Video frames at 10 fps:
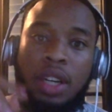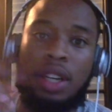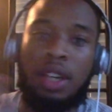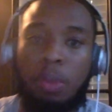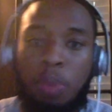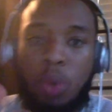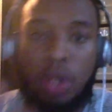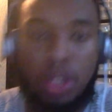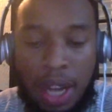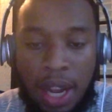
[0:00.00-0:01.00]
another
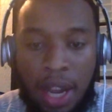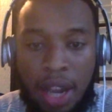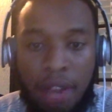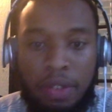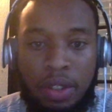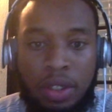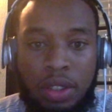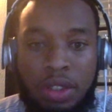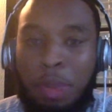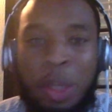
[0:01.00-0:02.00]
point that I have,
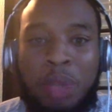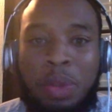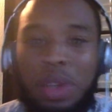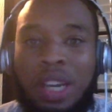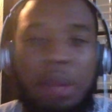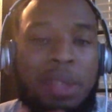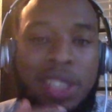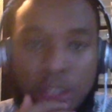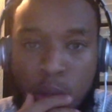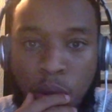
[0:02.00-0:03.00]
your best player can't be
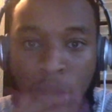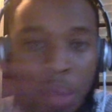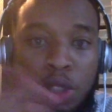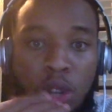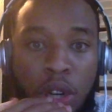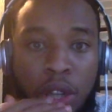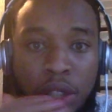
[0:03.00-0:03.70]
6'2". I'm sorry,